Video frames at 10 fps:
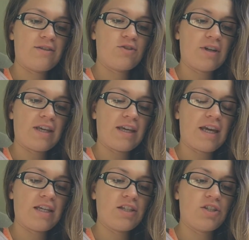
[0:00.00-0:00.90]
drinking
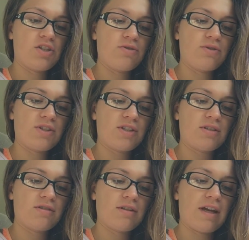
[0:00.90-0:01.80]
any
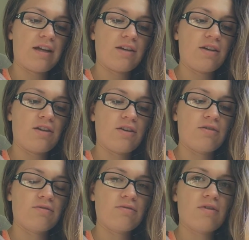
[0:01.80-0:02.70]
juice, like, you
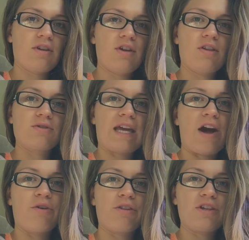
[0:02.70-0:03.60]
know, those
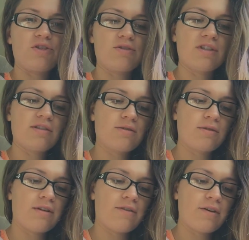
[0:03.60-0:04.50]
healthy juices or
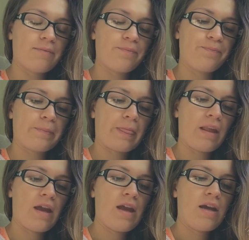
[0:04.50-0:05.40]
whatever.
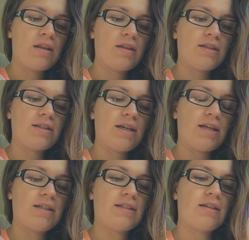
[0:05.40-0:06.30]

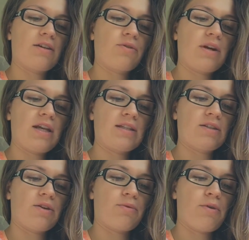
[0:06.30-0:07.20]
The ingredients
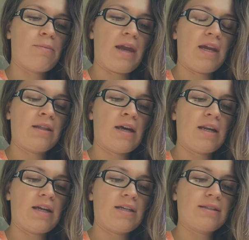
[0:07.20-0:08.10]
are romaine,
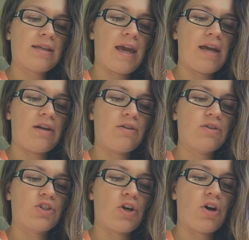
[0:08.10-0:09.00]
lettuce, kale,
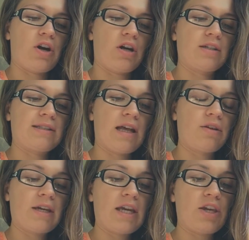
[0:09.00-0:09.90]
chard,
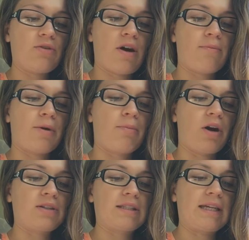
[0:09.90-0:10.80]
celery, cucumber,
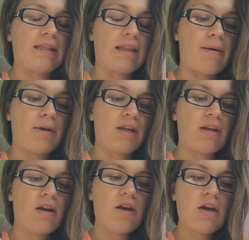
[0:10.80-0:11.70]
parsley, and
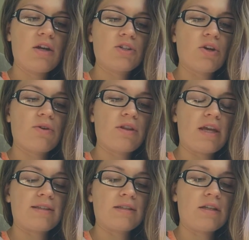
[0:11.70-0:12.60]
lemon. So
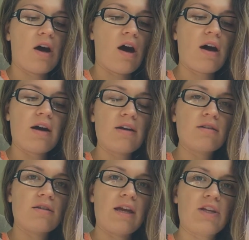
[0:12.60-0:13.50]
it's not
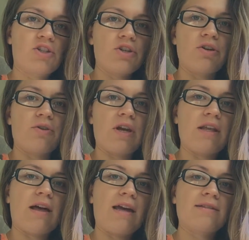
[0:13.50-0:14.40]
like
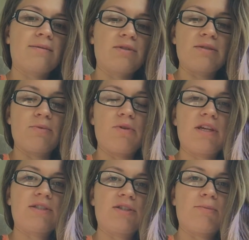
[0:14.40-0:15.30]
sugary, like some
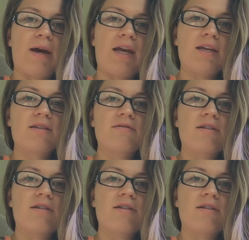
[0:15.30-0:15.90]
smoothies you might